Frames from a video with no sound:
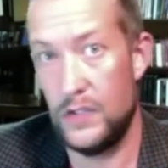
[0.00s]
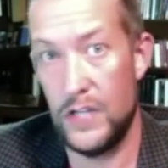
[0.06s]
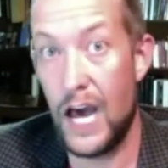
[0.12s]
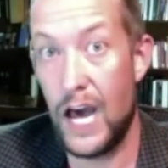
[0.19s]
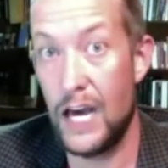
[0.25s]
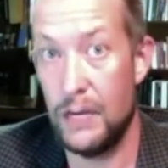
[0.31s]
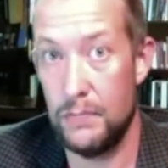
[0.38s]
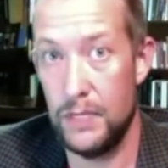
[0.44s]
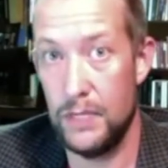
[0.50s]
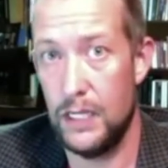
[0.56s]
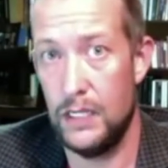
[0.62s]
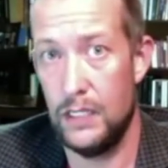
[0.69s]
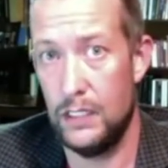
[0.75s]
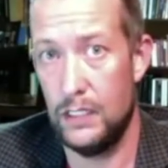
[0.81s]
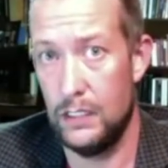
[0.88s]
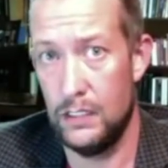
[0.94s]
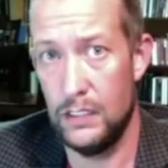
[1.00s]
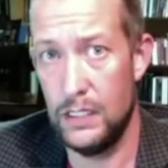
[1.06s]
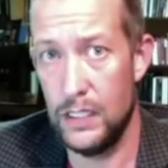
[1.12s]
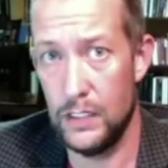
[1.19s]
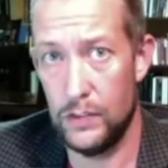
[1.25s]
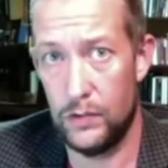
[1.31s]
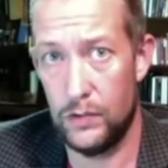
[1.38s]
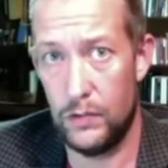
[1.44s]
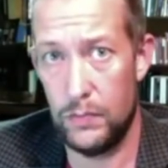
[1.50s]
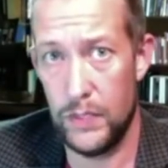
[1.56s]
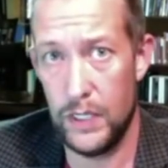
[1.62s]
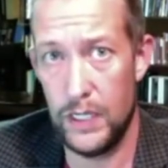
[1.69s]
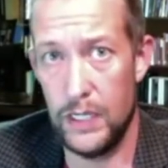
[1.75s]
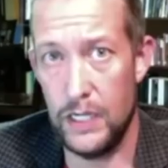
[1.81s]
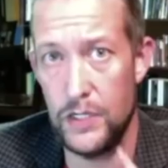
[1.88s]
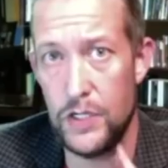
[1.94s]
not a big deal or
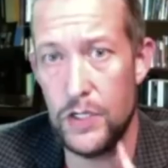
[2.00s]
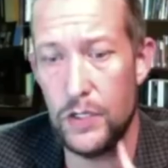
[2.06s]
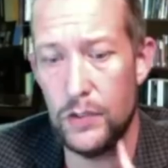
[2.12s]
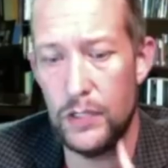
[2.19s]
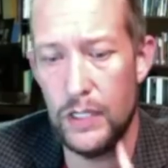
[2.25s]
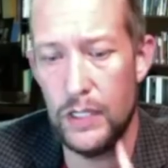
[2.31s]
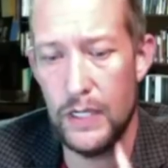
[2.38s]
big issue.